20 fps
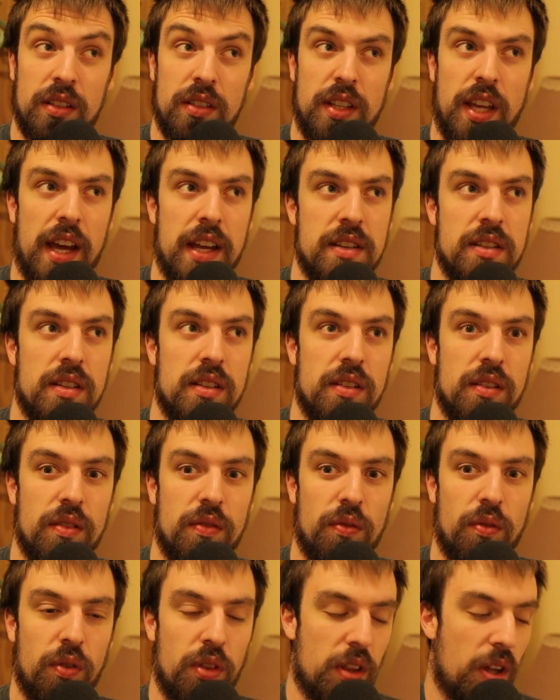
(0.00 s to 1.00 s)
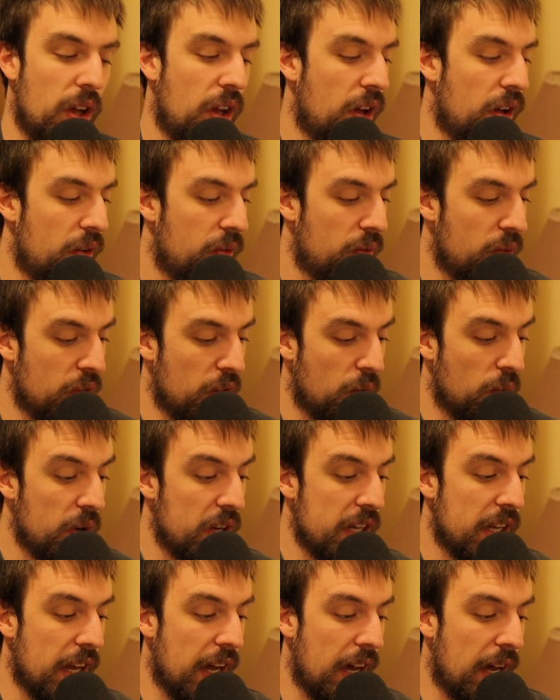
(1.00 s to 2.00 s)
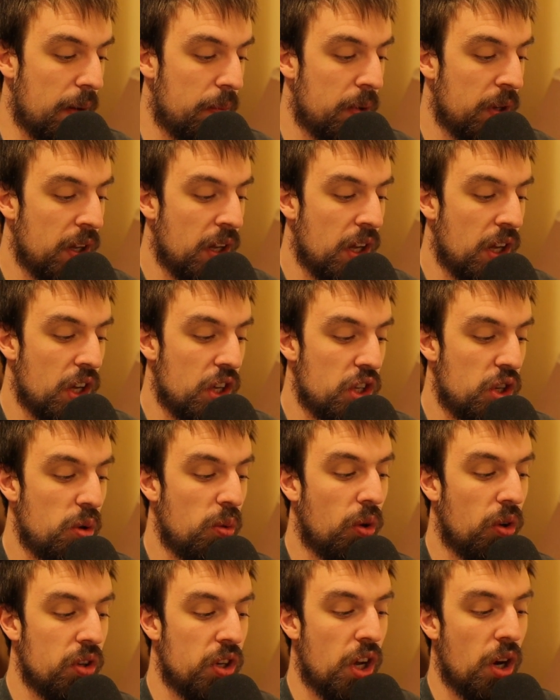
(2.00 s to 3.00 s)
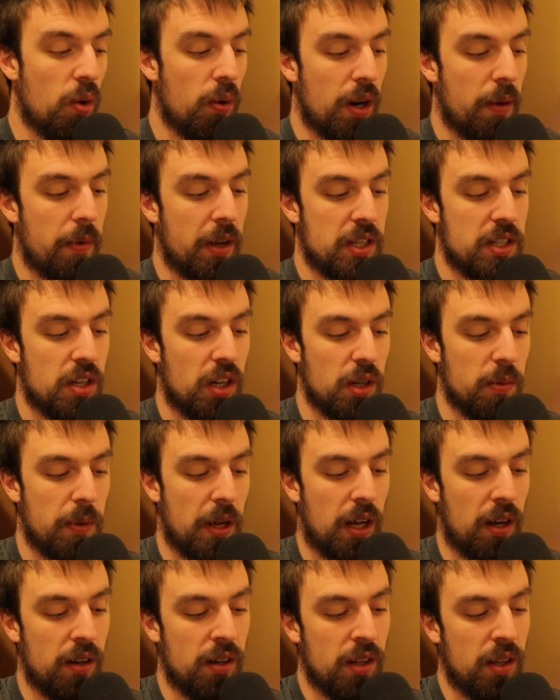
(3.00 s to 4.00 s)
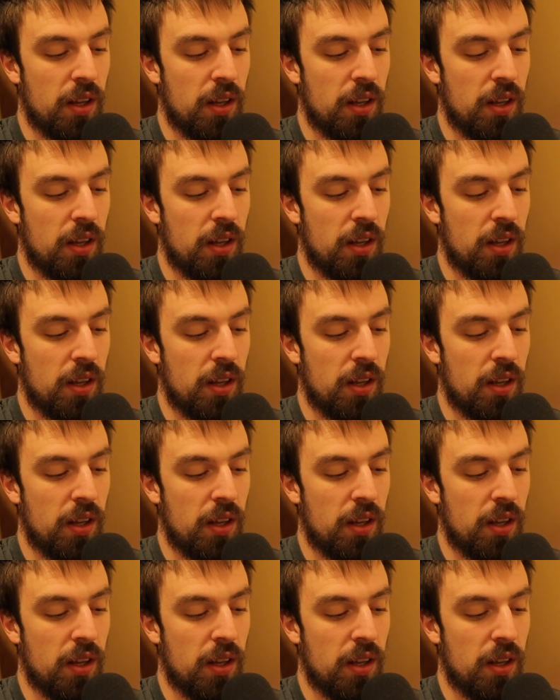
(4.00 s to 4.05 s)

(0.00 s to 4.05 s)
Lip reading: yes, the recap, you will know what I'm about to talk about.